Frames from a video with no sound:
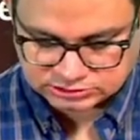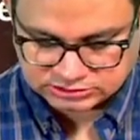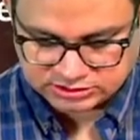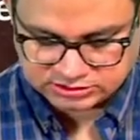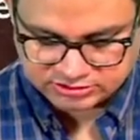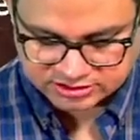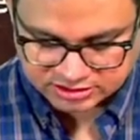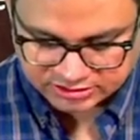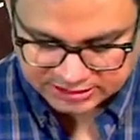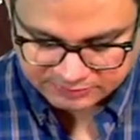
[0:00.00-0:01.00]
So the
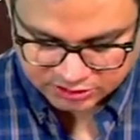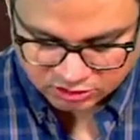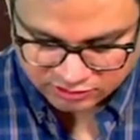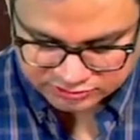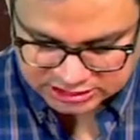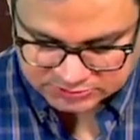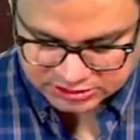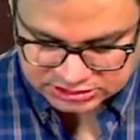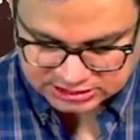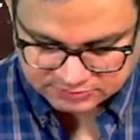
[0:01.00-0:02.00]
treatment of such
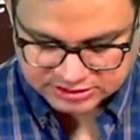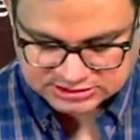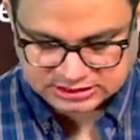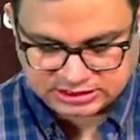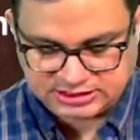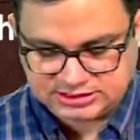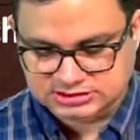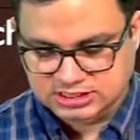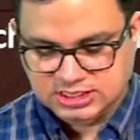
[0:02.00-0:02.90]
patient basically is